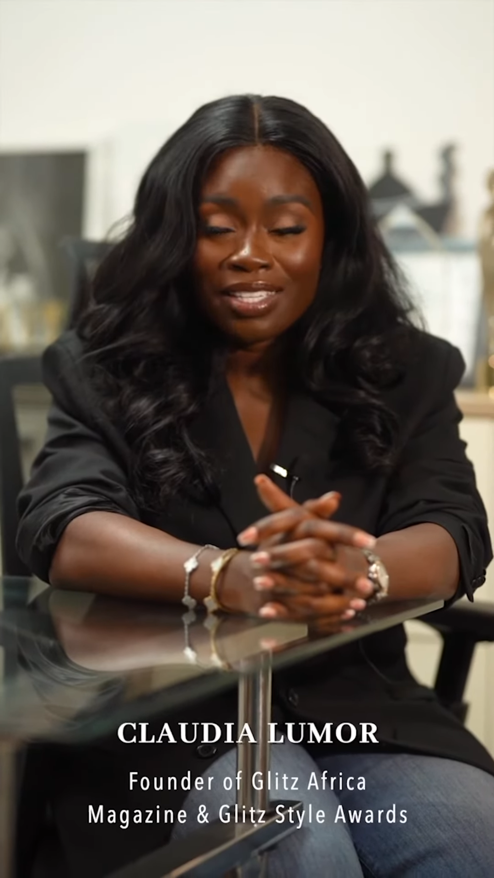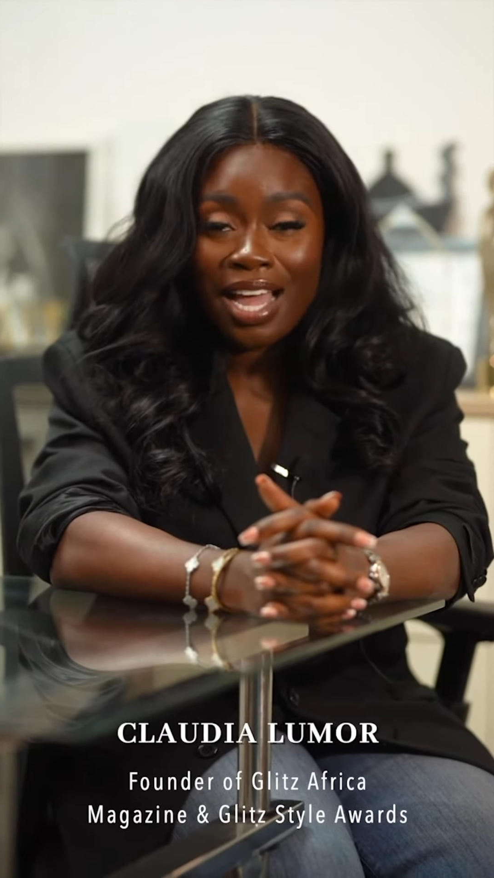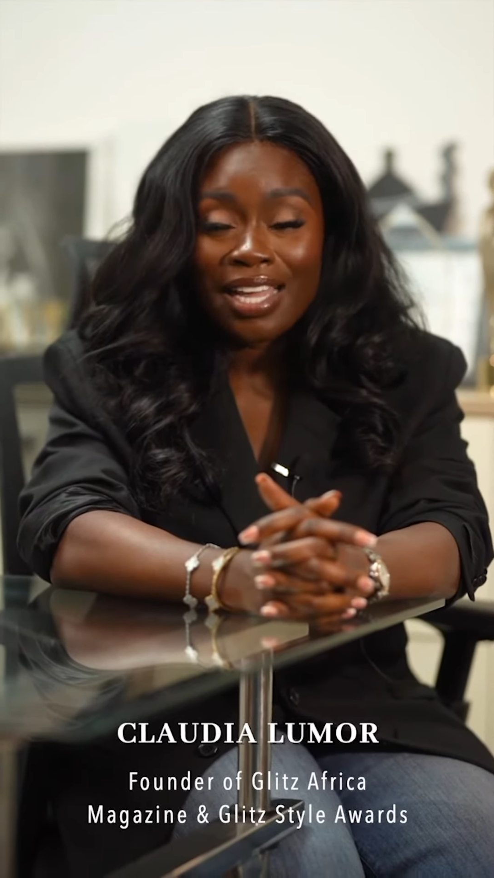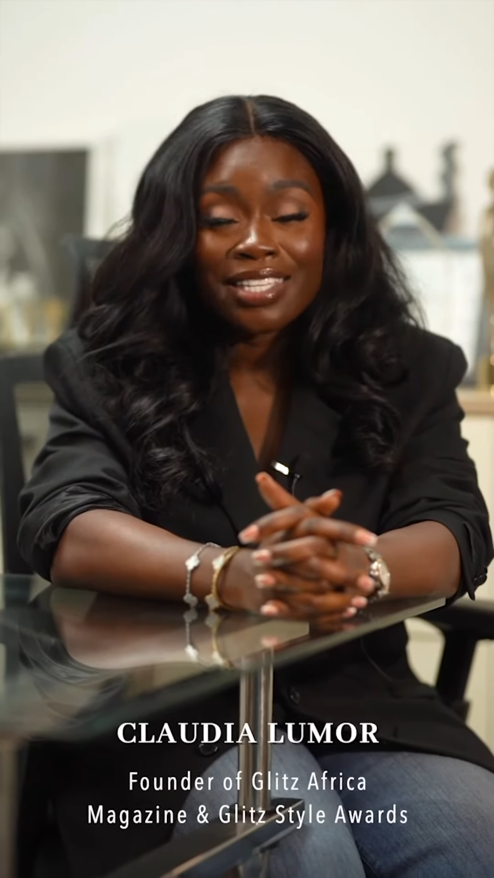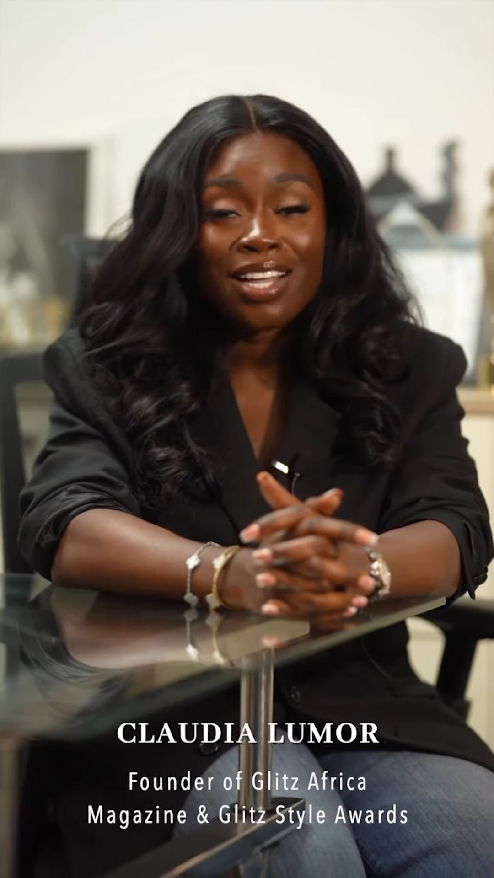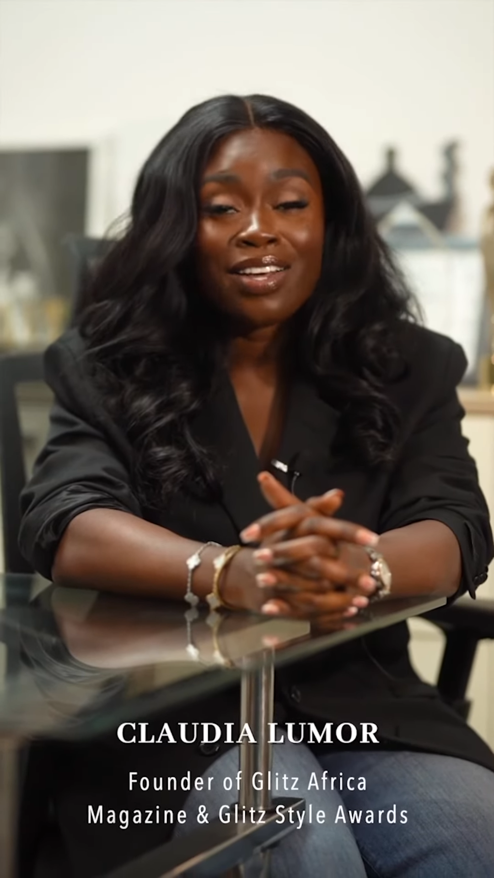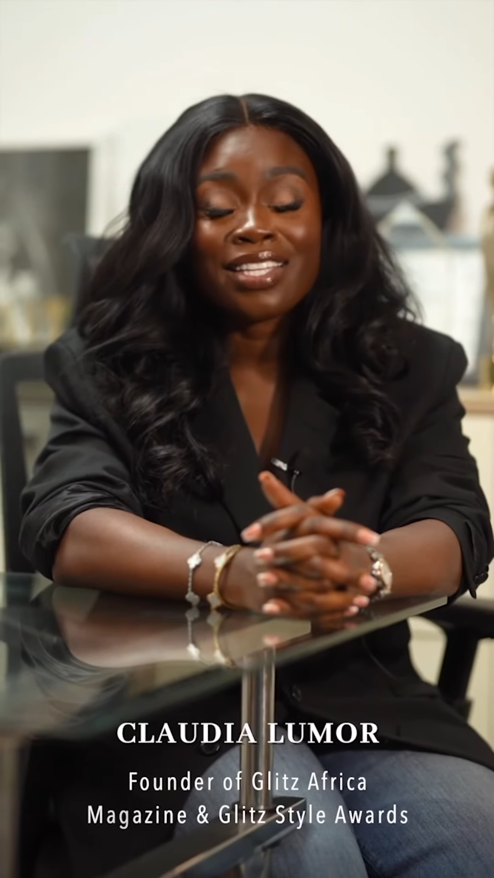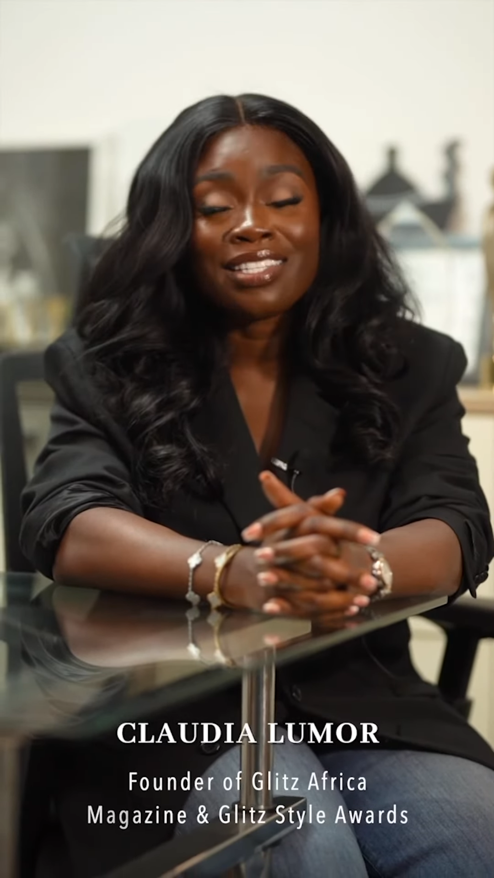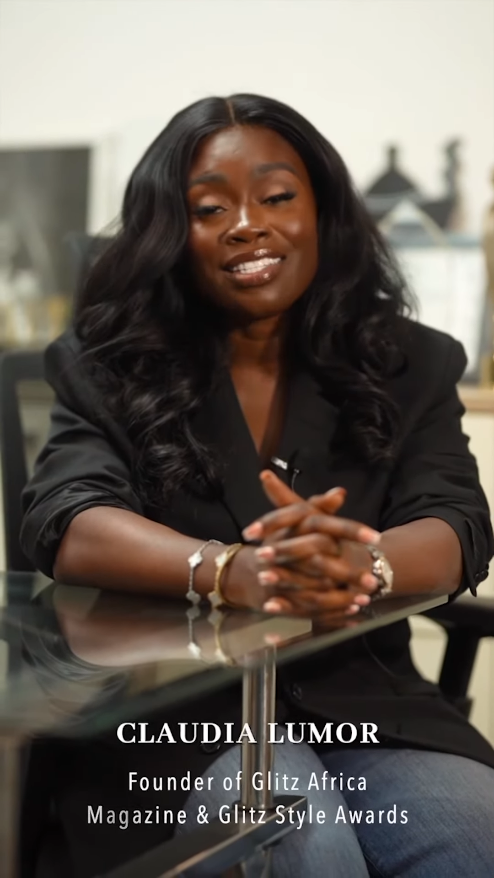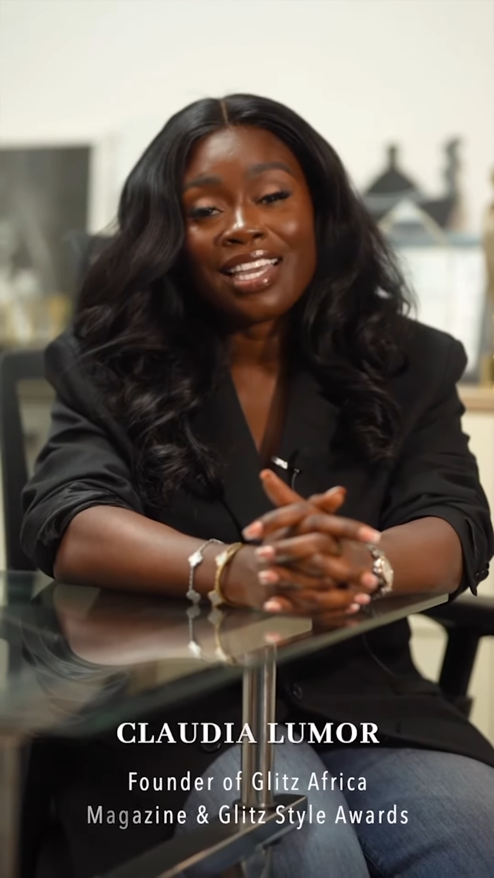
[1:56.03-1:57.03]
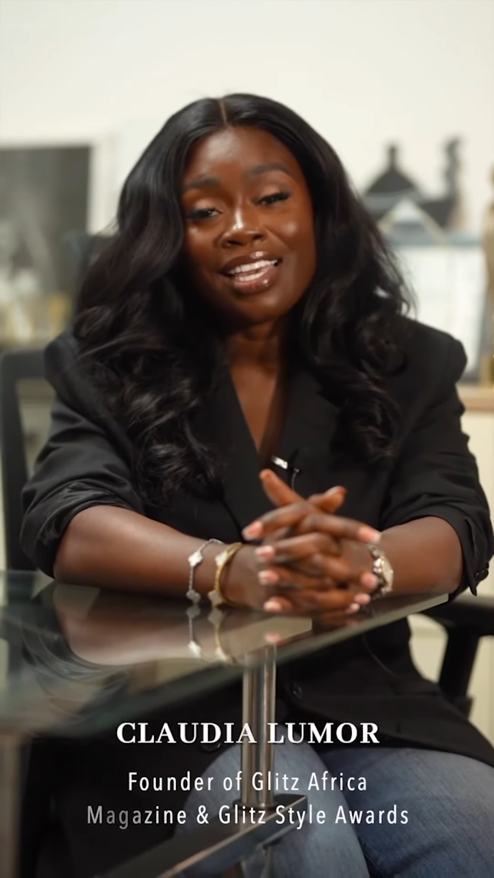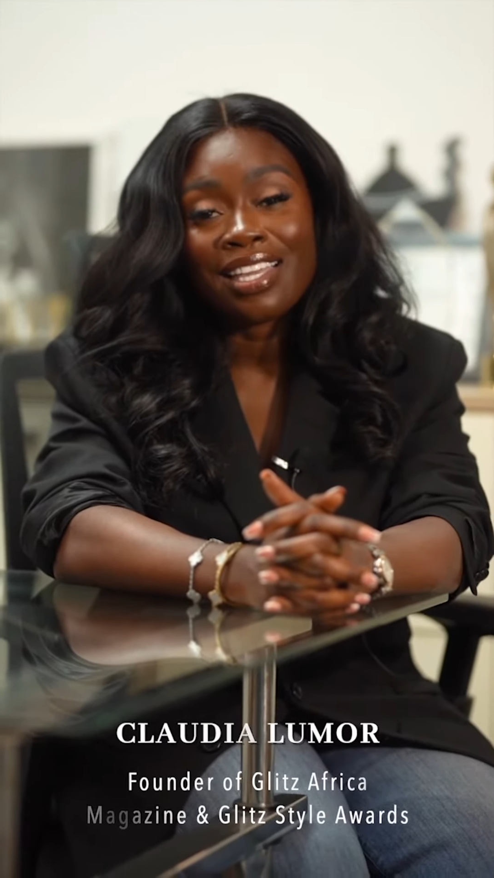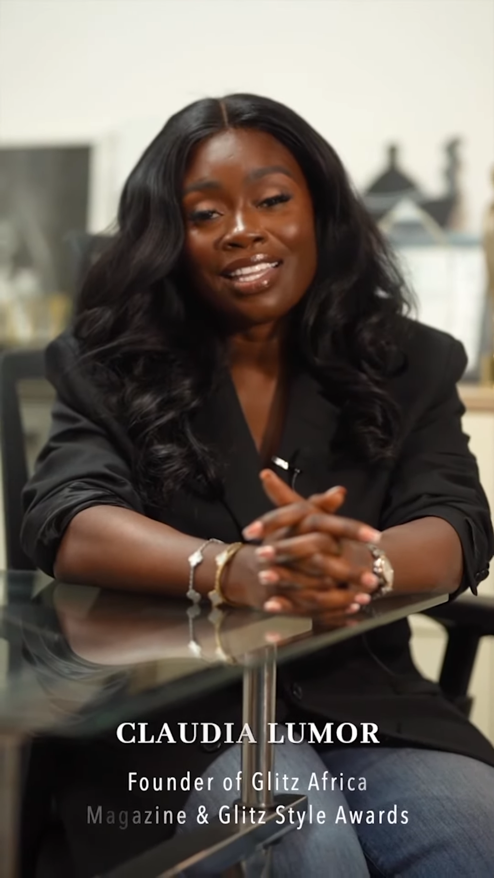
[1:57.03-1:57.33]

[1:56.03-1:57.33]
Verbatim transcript: I tell her today